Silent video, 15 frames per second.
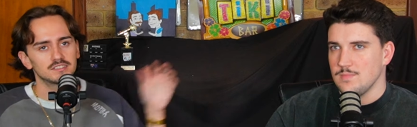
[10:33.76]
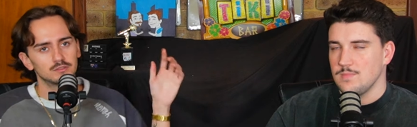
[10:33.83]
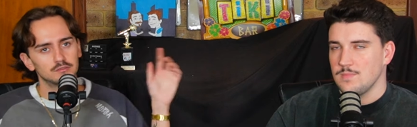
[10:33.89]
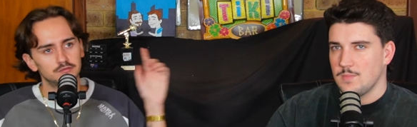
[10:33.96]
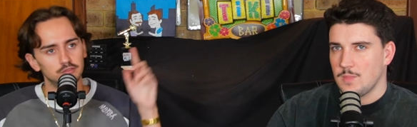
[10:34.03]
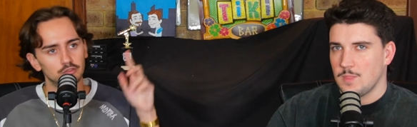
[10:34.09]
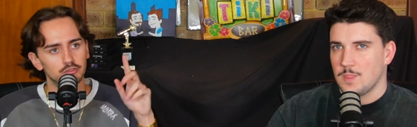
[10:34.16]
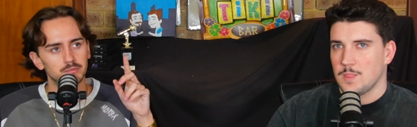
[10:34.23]
Speaker 1: saw
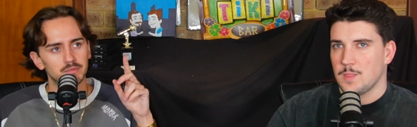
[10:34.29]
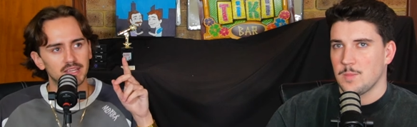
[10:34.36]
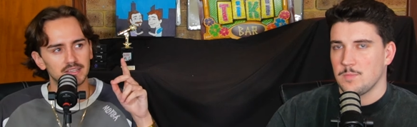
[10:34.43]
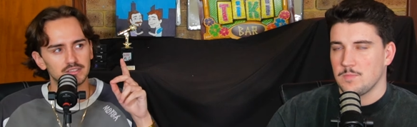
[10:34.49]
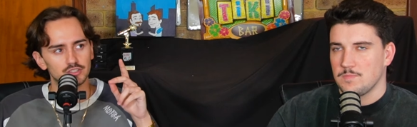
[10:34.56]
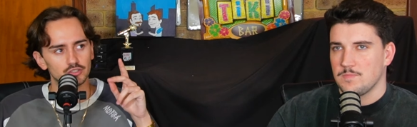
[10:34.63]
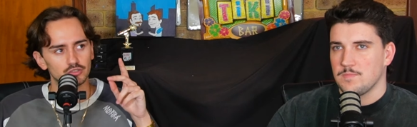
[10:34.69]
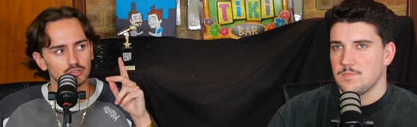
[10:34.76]
Flume there
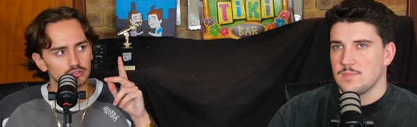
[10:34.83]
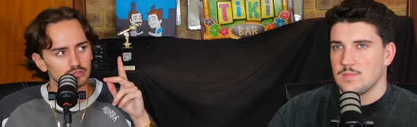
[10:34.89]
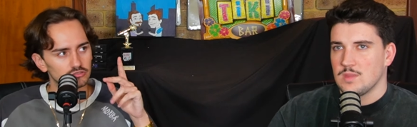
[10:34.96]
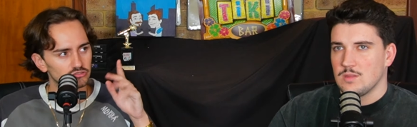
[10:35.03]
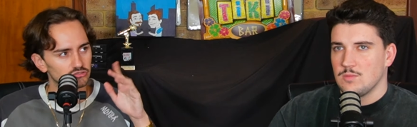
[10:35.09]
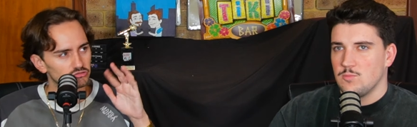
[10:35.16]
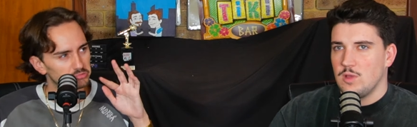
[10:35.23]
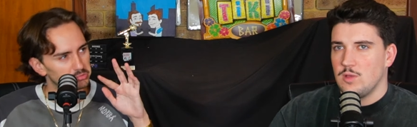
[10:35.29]
too.
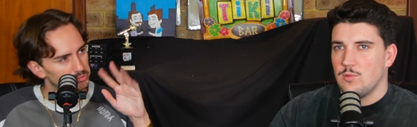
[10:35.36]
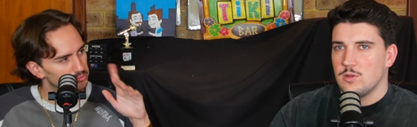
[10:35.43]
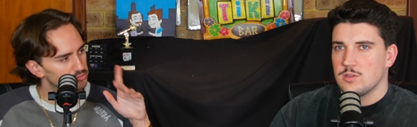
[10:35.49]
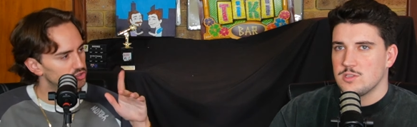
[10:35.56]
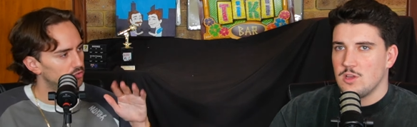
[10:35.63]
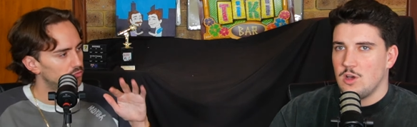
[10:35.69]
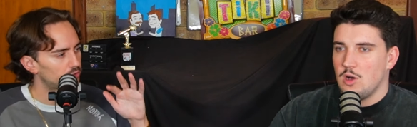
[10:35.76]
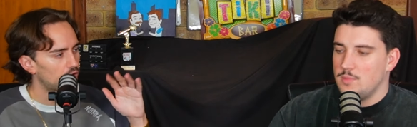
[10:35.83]
we watched the
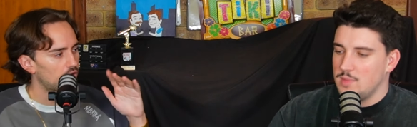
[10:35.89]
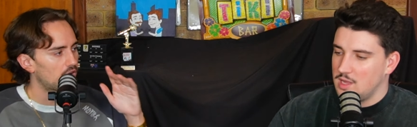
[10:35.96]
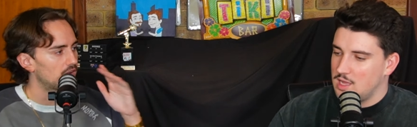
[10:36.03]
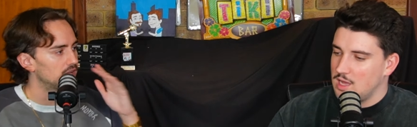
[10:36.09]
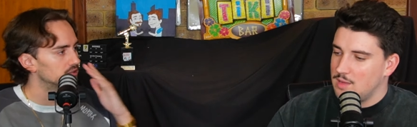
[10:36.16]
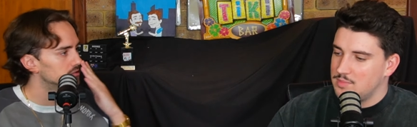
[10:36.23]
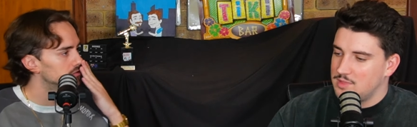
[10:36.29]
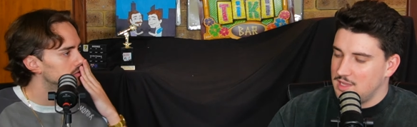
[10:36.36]
All Hopman right.
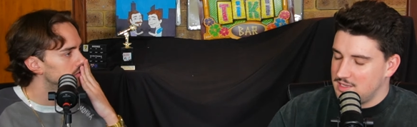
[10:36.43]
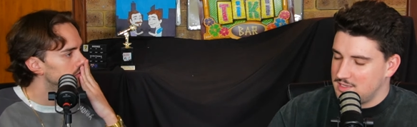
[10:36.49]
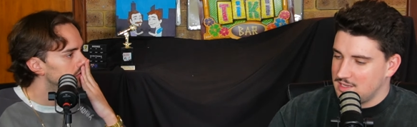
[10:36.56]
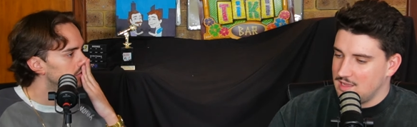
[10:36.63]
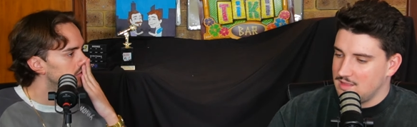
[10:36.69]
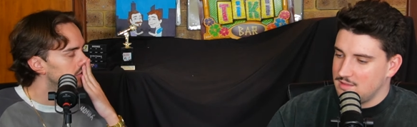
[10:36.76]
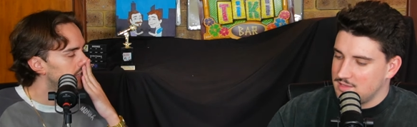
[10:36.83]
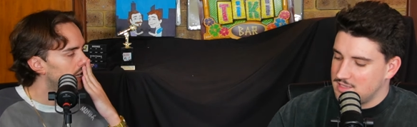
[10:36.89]
Cup there
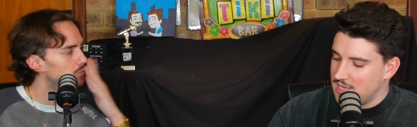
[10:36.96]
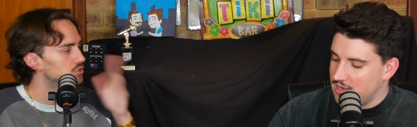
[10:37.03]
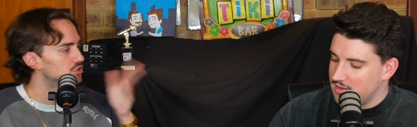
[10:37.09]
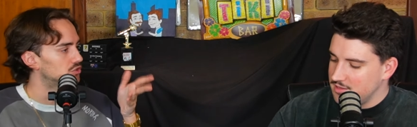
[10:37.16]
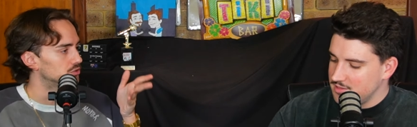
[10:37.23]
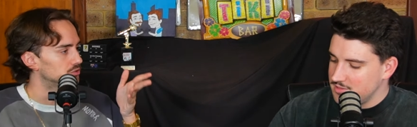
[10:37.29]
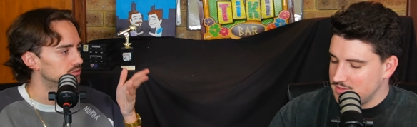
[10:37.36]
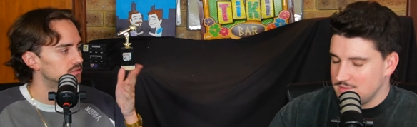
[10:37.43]
together, the that tennis.
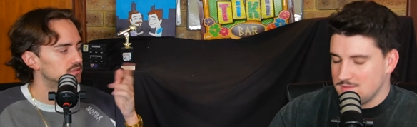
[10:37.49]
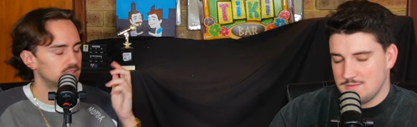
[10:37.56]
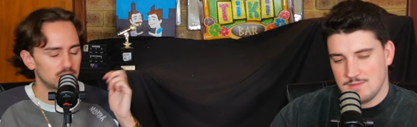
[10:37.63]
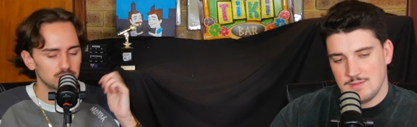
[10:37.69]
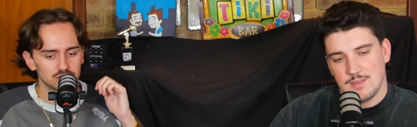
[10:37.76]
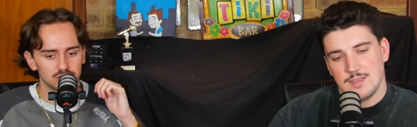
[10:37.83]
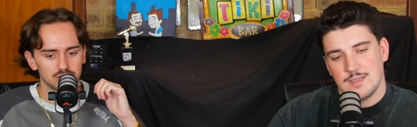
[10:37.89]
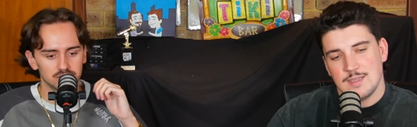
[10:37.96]
was good. That was
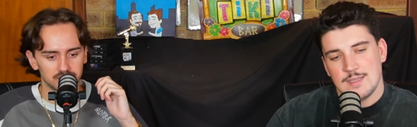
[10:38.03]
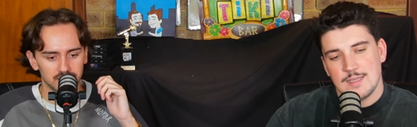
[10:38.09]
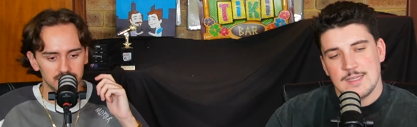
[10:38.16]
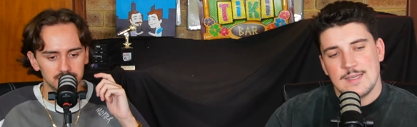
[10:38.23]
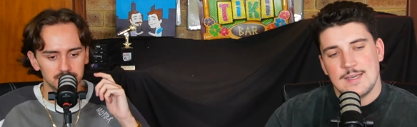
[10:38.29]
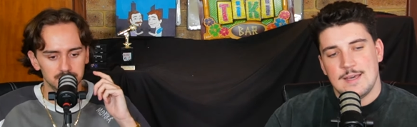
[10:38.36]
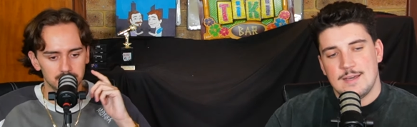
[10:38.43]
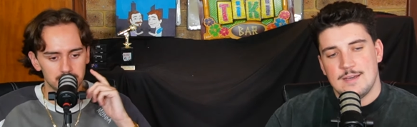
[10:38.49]
a good event.
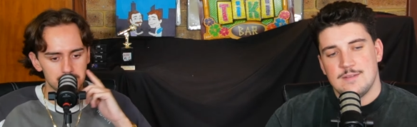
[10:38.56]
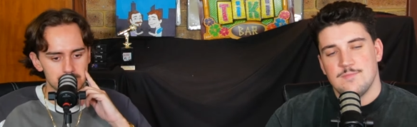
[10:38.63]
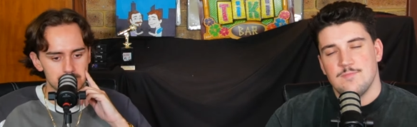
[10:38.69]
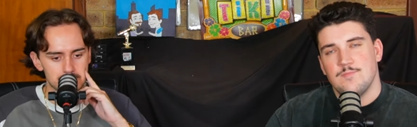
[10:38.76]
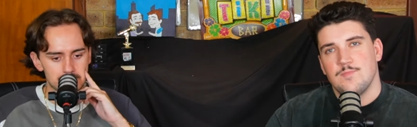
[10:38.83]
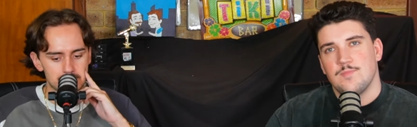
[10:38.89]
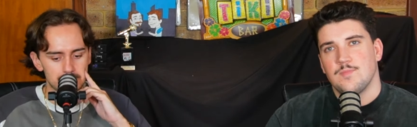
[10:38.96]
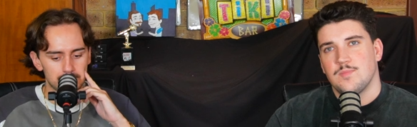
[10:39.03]
Um,